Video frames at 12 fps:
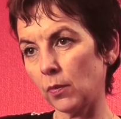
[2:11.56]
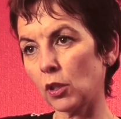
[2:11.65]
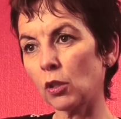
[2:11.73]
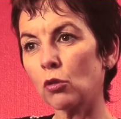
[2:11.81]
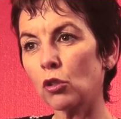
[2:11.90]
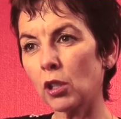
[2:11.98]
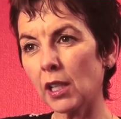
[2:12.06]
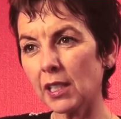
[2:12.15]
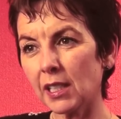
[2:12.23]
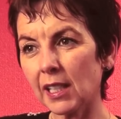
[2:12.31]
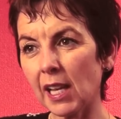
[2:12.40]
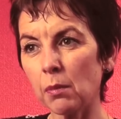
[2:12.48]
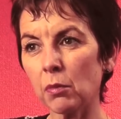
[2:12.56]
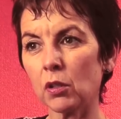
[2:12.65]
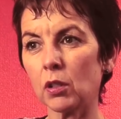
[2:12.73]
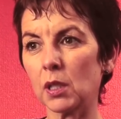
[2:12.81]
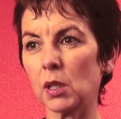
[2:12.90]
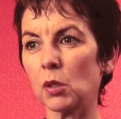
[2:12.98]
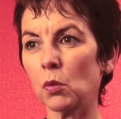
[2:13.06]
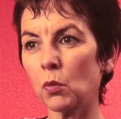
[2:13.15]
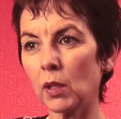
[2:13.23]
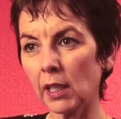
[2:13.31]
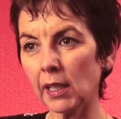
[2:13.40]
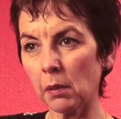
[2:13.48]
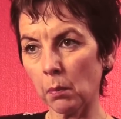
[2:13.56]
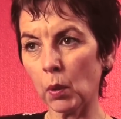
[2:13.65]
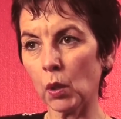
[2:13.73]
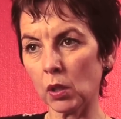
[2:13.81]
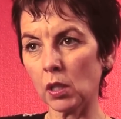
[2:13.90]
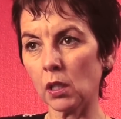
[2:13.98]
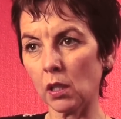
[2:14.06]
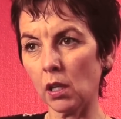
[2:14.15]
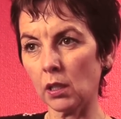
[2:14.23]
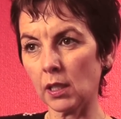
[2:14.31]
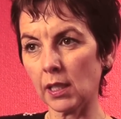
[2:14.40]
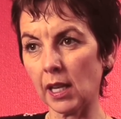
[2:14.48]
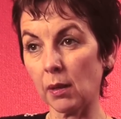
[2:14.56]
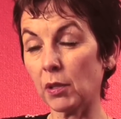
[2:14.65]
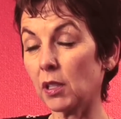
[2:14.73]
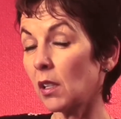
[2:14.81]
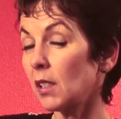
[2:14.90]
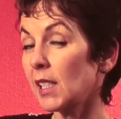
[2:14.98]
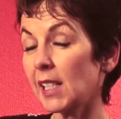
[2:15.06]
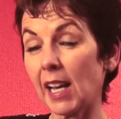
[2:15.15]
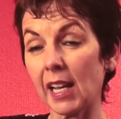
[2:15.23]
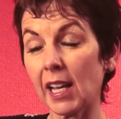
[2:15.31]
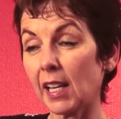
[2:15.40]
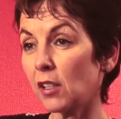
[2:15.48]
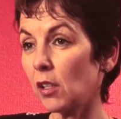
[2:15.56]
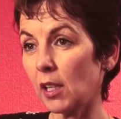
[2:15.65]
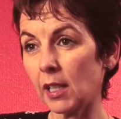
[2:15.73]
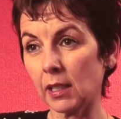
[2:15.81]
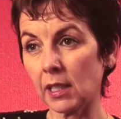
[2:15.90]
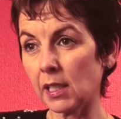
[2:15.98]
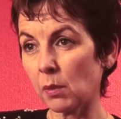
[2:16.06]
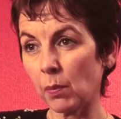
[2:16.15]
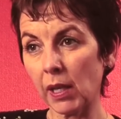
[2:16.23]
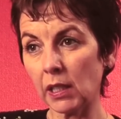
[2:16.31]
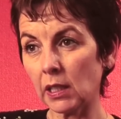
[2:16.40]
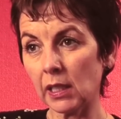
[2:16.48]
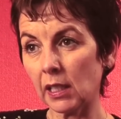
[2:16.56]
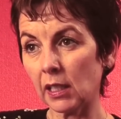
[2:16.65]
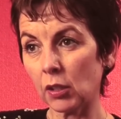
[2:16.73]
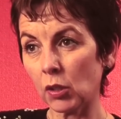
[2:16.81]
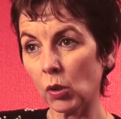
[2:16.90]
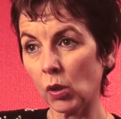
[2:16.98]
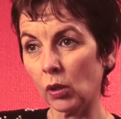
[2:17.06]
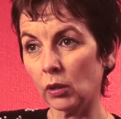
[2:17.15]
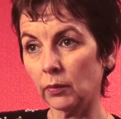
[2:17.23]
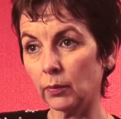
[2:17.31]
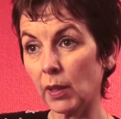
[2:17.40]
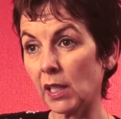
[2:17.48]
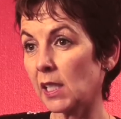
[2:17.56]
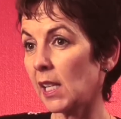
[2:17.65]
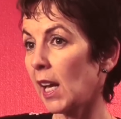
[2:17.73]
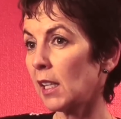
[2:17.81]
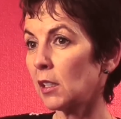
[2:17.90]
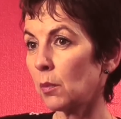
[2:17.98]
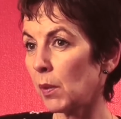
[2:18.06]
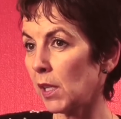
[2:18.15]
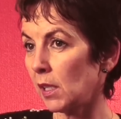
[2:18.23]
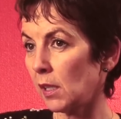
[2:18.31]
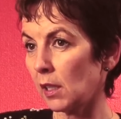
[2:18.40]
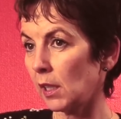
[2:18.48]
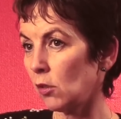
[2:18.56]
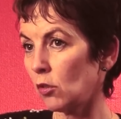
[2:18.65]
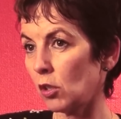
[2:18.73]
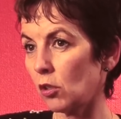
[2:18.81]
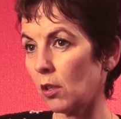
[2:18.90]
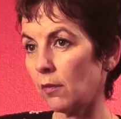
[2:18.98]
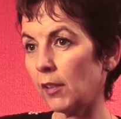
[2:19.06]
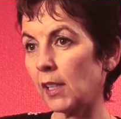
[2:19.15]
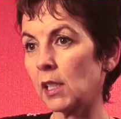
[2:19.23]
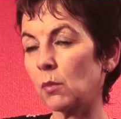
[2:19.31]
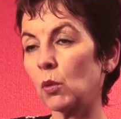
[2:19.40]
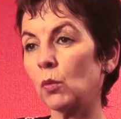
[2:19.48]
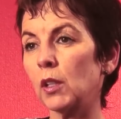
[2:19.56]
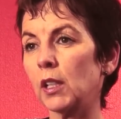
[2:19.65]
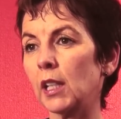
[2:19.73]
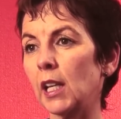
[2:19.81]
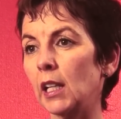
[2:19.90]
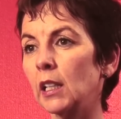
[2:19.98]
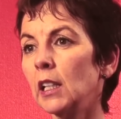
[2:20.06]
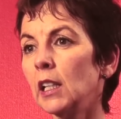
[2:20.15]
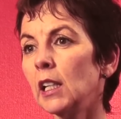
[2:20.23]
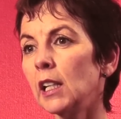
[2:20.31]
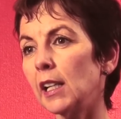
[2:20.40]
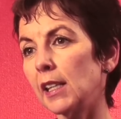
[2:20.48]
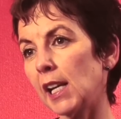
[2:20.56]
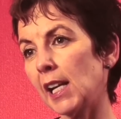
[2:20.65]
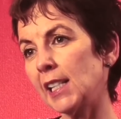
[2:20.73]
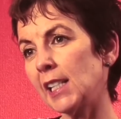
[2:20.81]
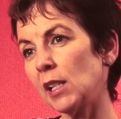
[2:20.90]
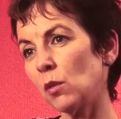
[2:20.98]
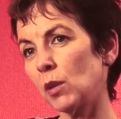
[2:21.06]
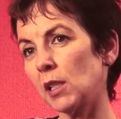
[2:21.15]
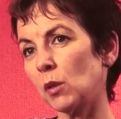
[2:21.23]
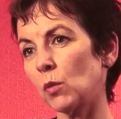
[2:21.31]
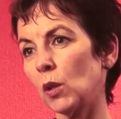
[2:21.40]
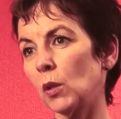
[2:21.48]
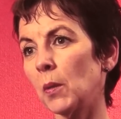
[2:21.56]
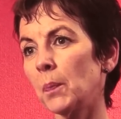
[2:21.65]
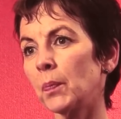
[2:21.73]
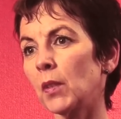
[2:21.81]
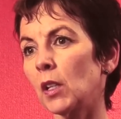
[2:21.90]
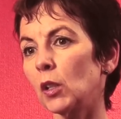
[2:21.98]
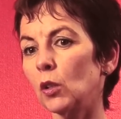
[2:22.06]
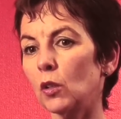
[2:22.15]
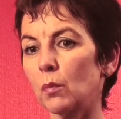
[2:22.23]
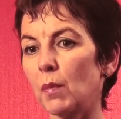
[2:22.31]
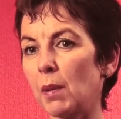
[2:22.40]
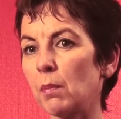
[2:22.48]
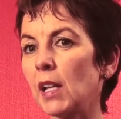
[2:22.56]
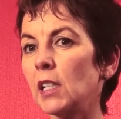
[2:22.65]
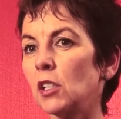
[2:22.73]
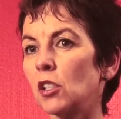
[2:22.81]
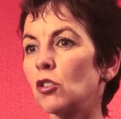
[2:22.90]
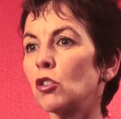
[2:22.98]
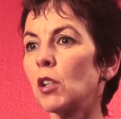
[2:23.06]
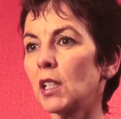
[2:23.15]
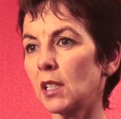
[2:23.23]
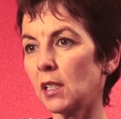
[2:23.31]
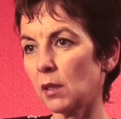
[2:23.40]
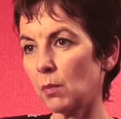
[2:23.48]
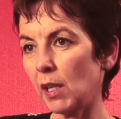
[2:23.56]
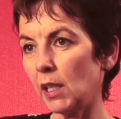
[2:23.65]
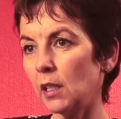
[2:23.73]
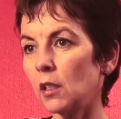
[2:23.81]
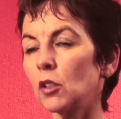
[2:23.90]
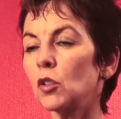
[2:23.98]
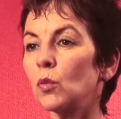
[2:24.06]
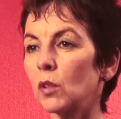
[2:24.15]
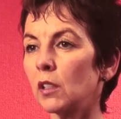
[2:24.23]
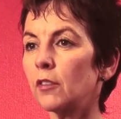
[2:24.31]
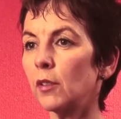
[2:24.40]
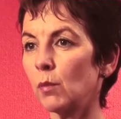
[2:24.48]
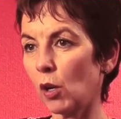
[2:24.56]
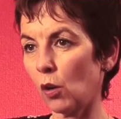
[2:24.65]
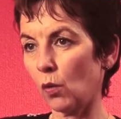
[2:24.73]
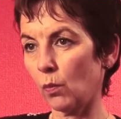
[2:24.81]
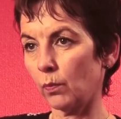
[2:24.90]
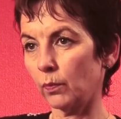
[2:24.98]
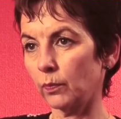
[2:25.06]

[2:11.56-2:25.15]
So trust came across as a really important concept and honestly I had not anticipated it at all because it hadn't appeared in the literature on flexible working. And the idea was, well, look, my manager trusts me to work from home